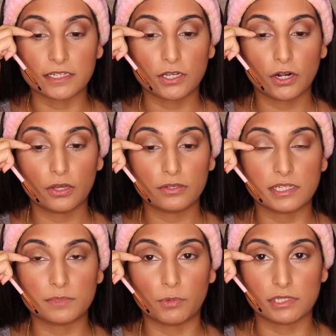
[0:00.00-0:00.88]
as
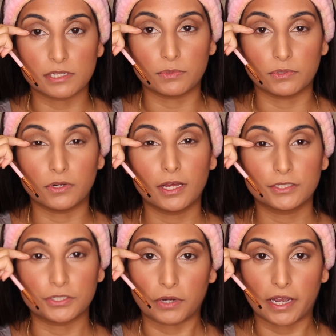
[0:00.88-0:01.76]
close as possible
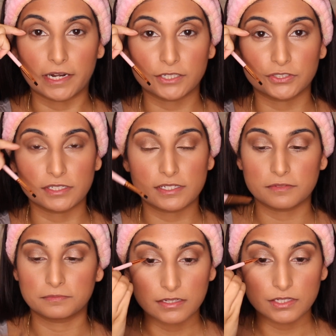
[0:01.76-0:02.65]
to your eyelashes.